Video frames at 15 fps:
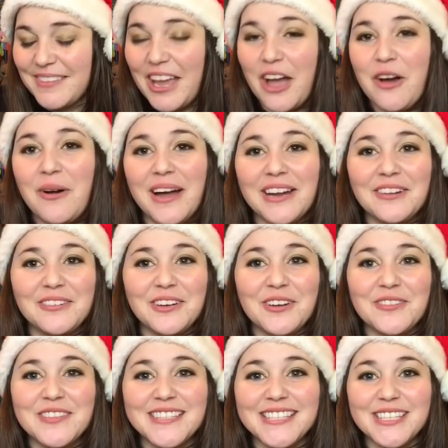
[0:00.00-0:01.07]
Oh, I don't
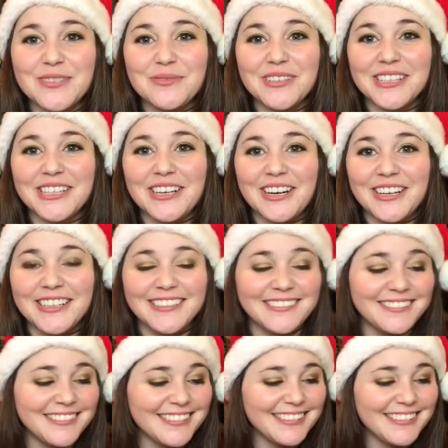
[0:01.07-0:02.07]
know. This is really hard.